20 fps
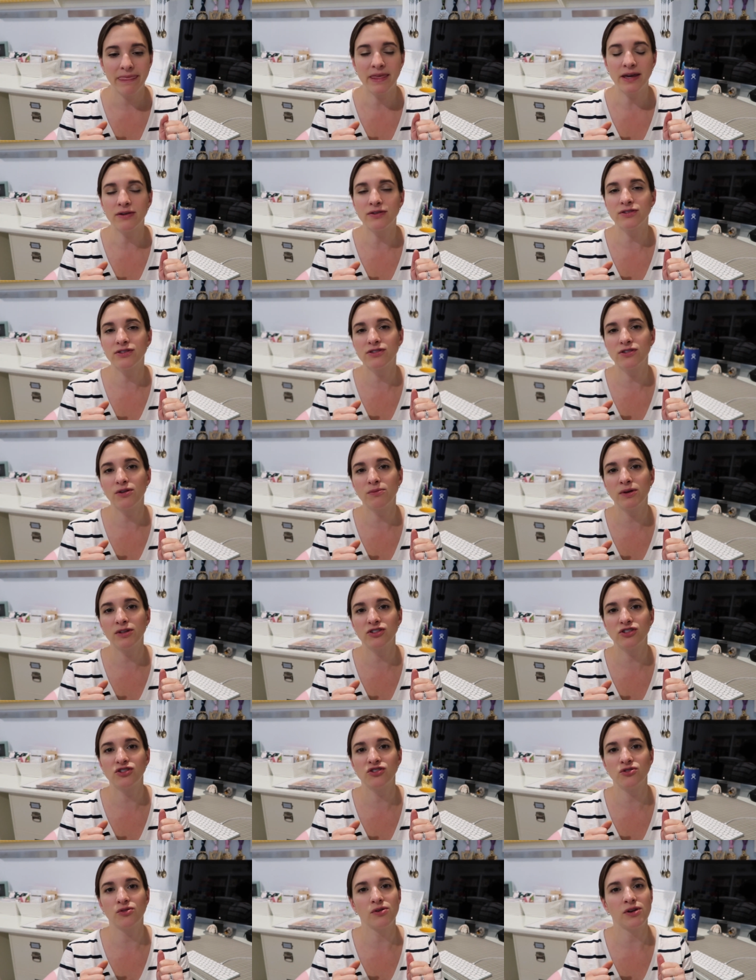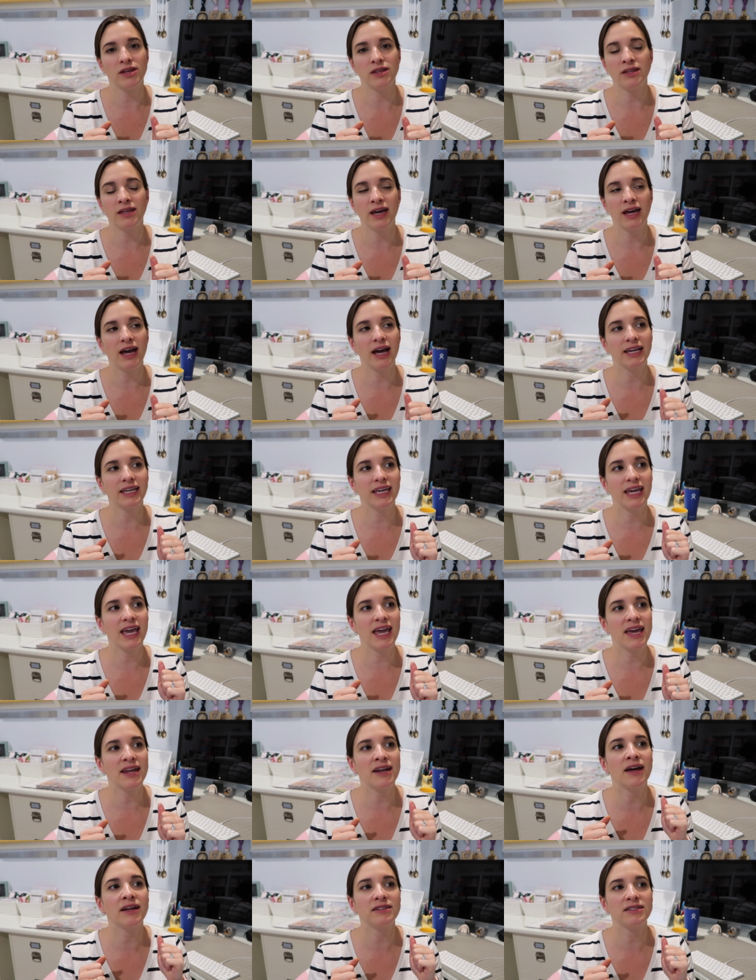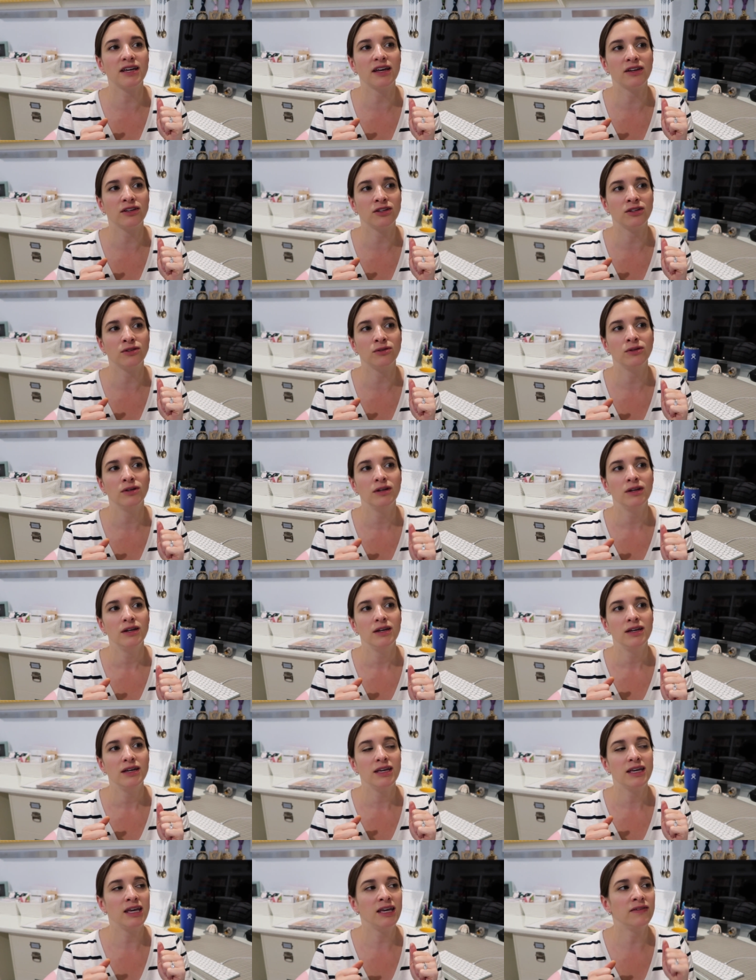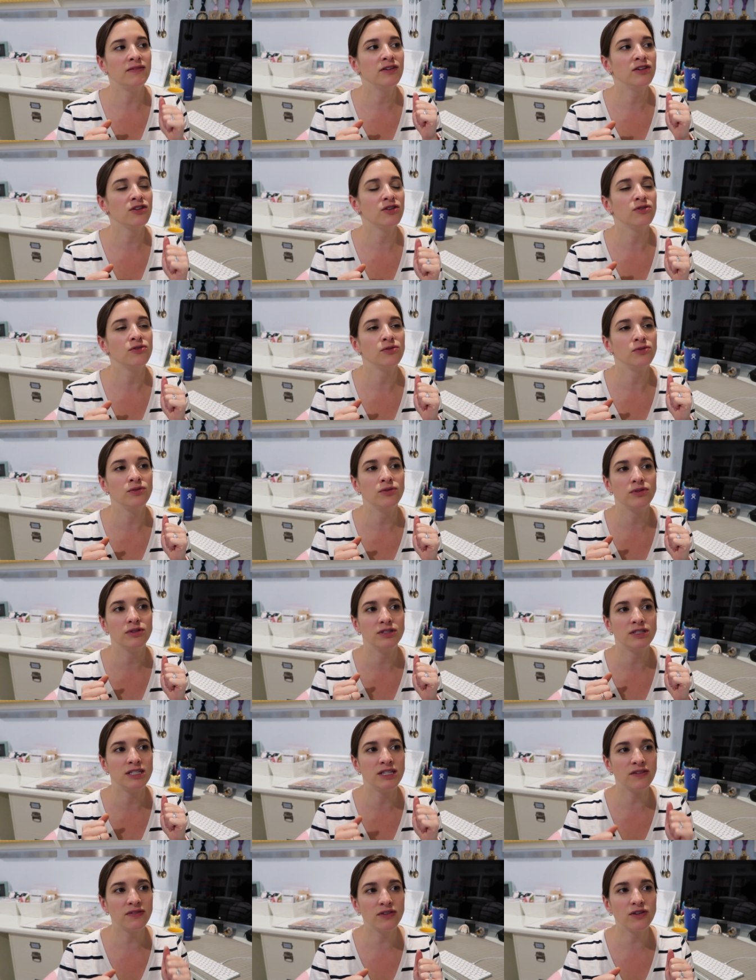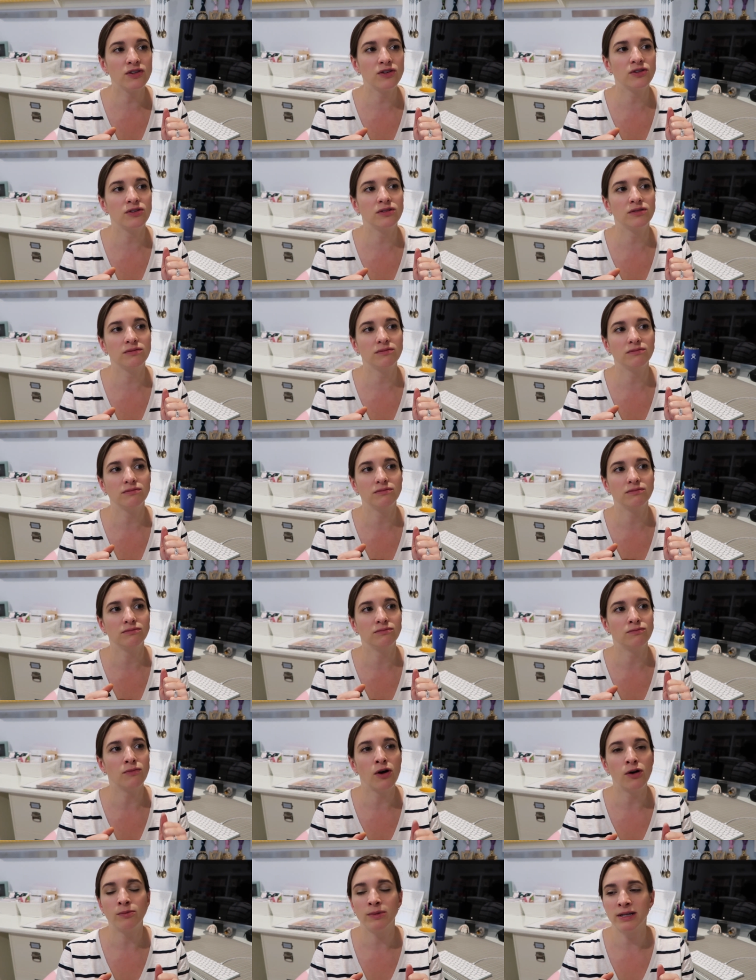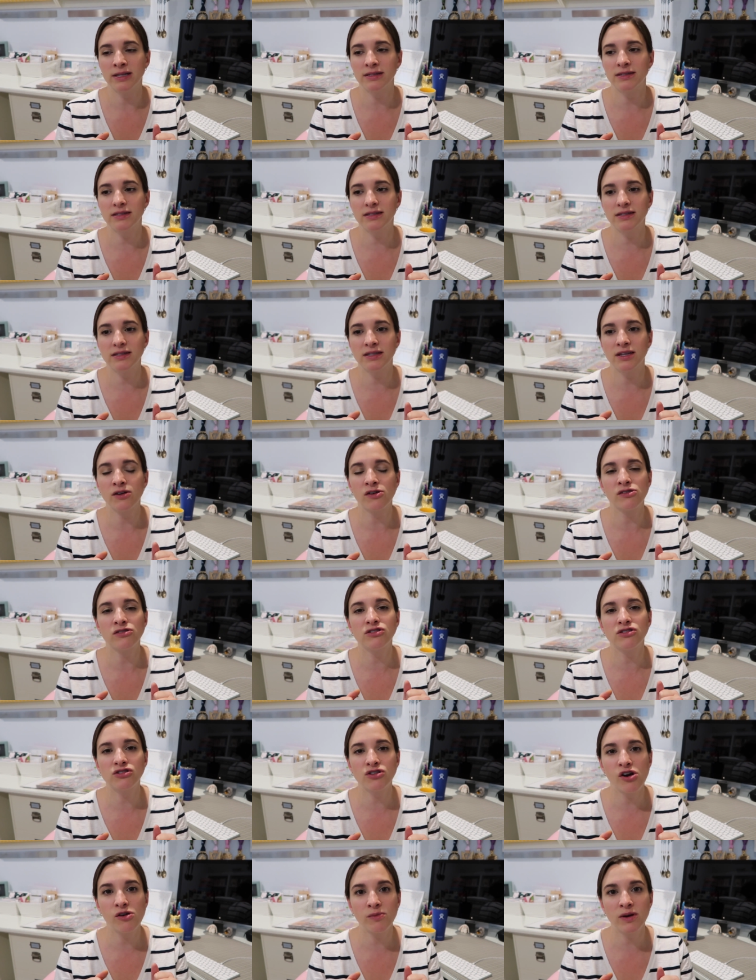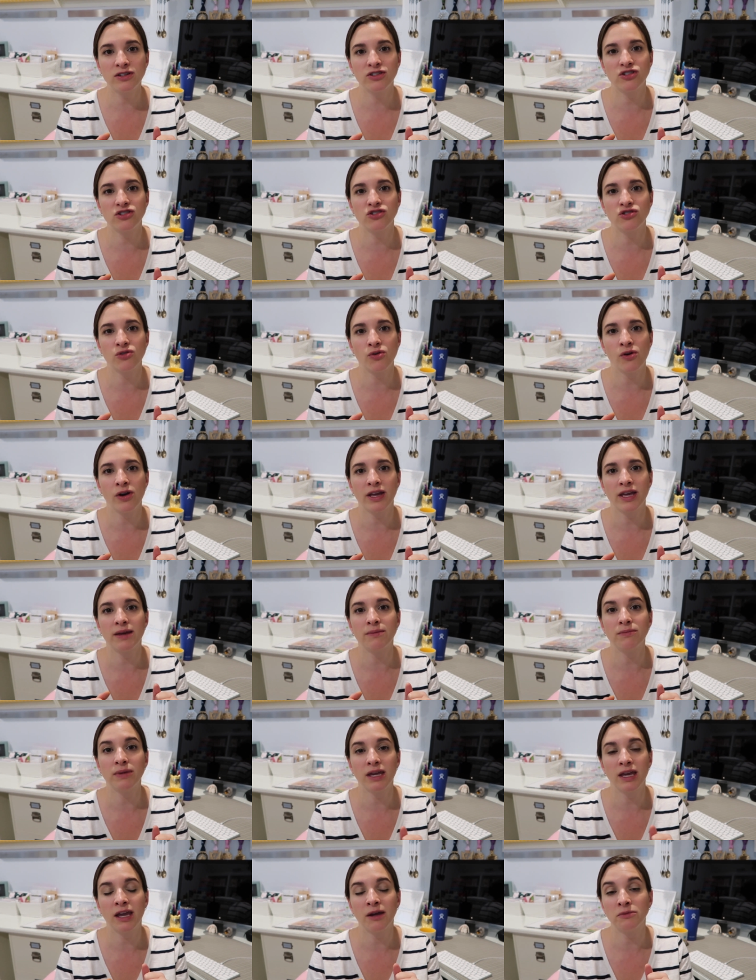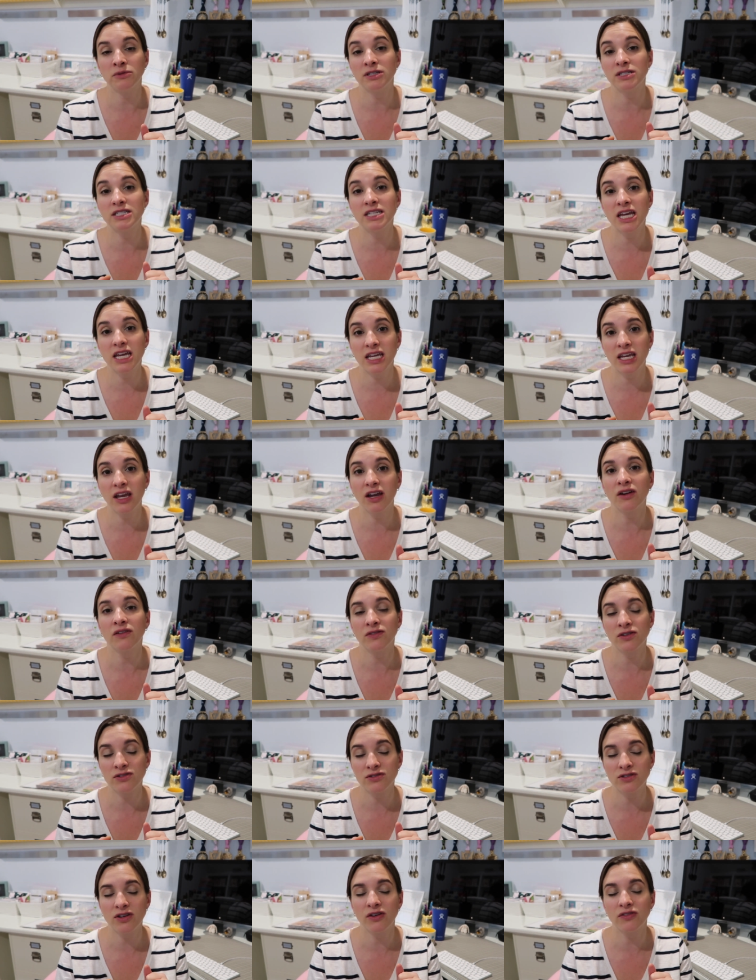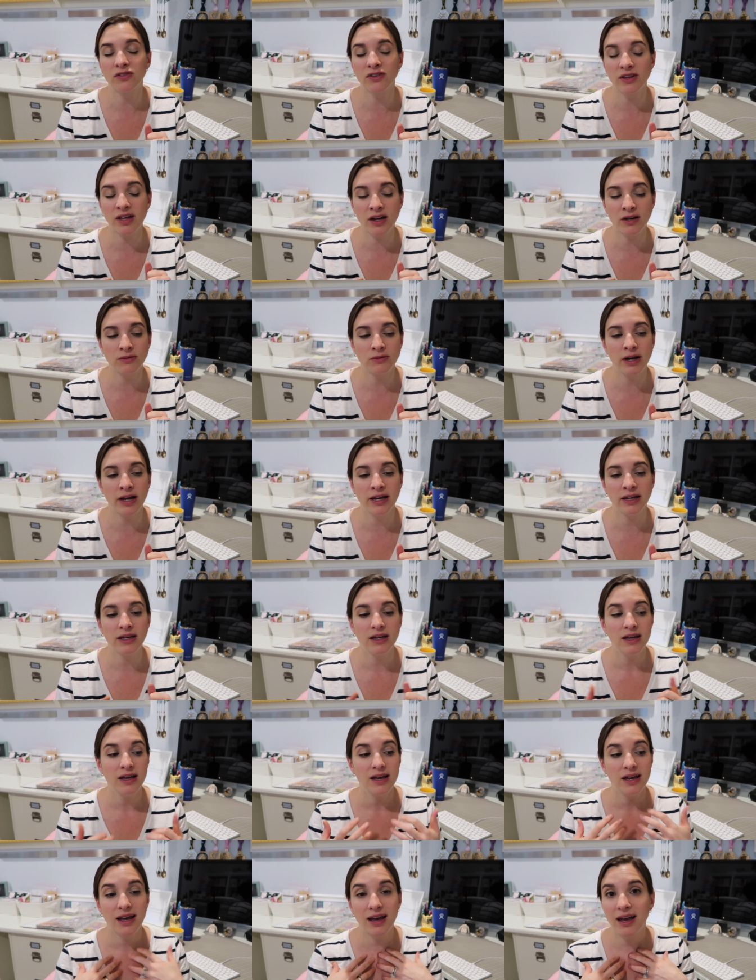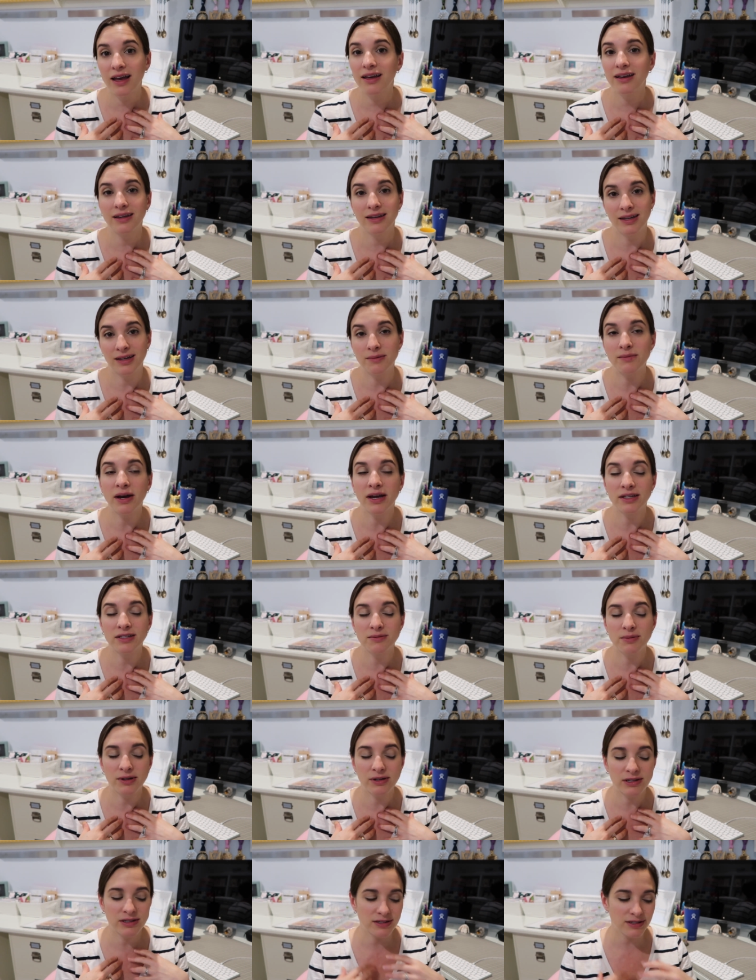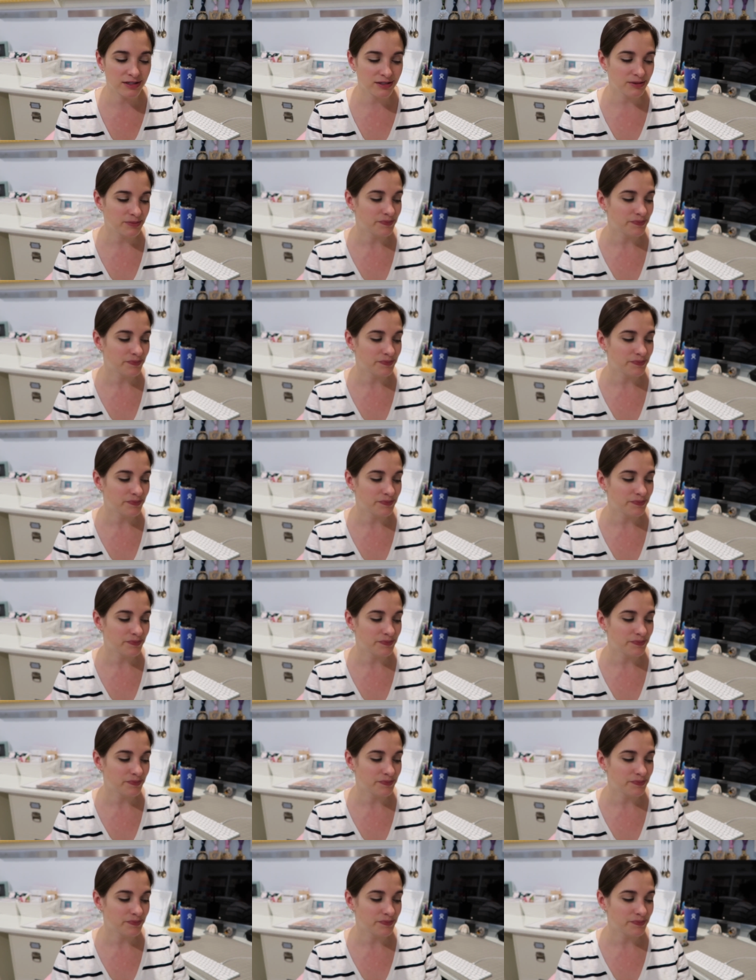there's so much joy in that. I cannot tell you. Even through difficult moments, there is so much joy in being able to take care of yourself in that way, in my experience.